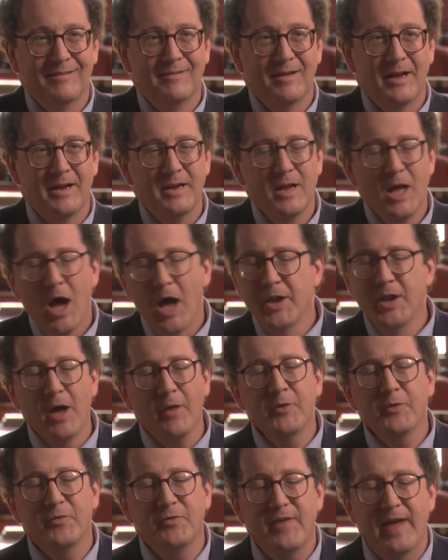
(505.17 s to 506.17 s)
Right.
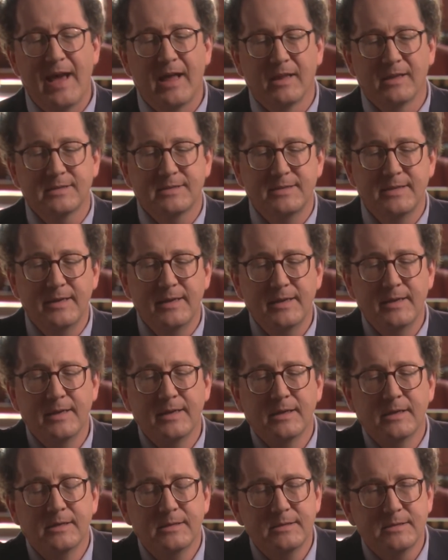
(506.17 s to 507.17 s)
Another fallacy
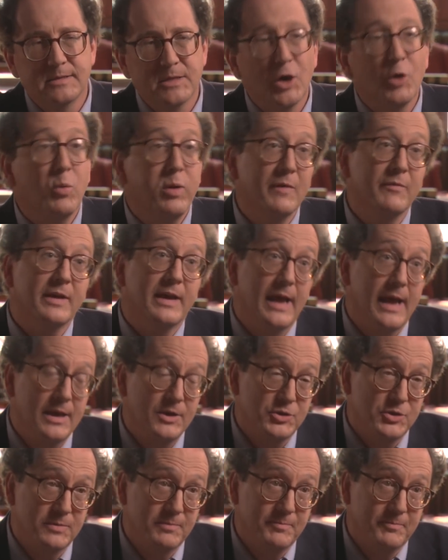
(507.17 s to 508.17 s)
is
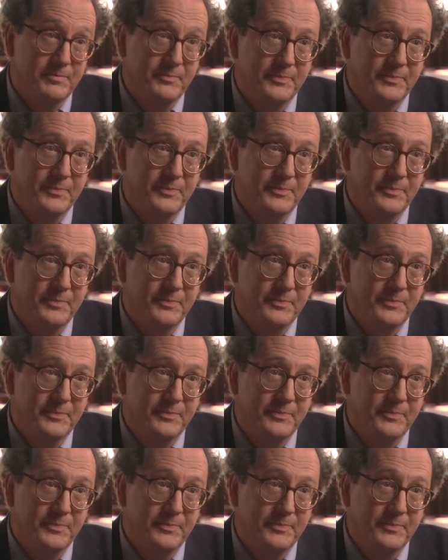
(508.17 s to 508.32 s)
equivocation.